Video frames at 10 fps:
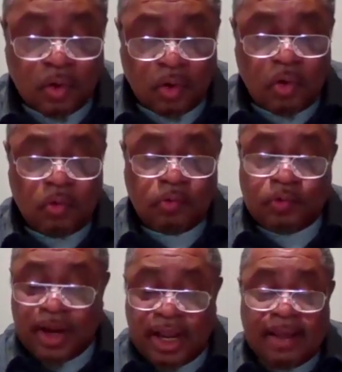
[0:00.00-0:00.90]
Who
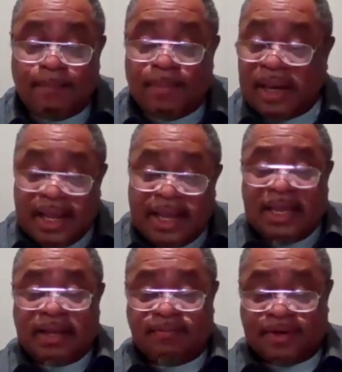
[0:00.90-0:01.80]
really
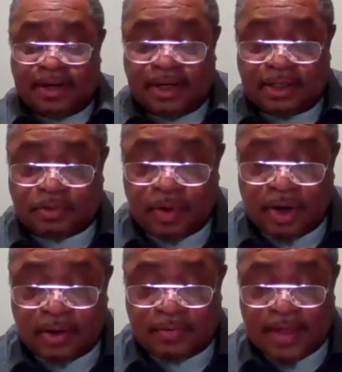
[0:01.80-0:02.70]
believed in
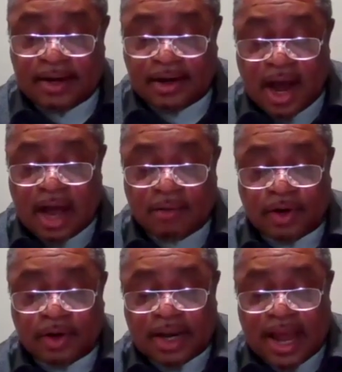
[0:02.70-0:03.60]
Israel, that
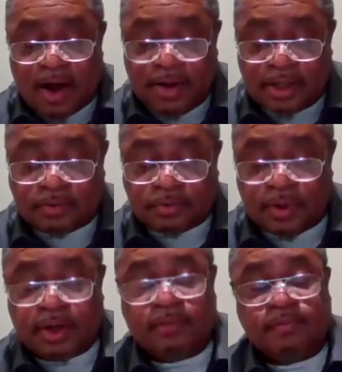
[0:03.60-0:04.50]
God would allow
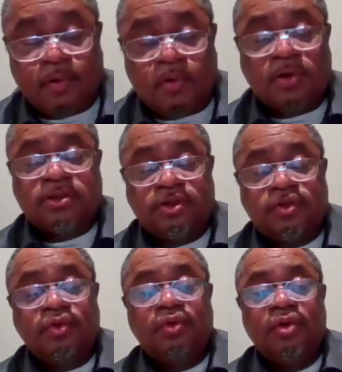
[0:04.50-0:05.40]
Israel, of course,
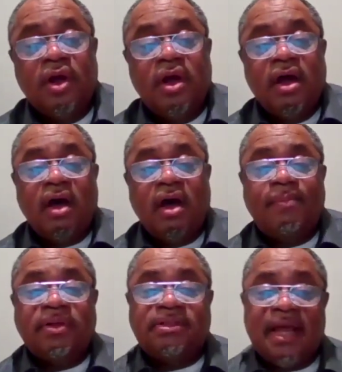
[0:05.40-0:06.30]
to
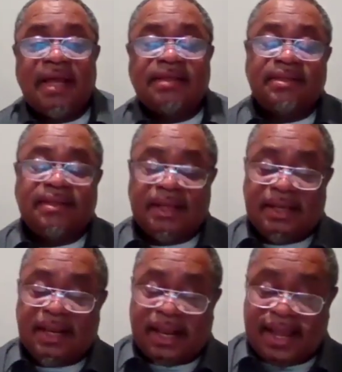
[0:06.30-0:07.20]
possess
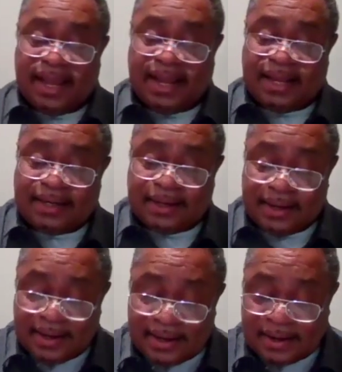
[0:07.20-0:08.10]
the land
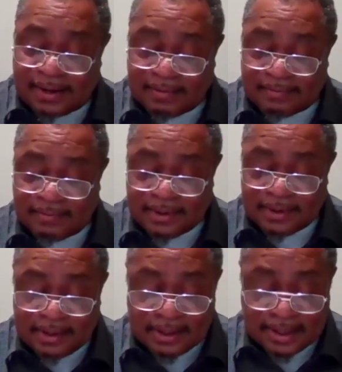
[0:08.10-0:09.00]
of
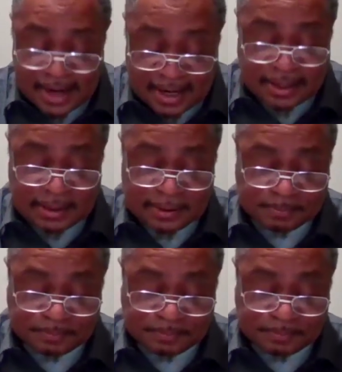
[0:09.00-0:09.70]
Canaan.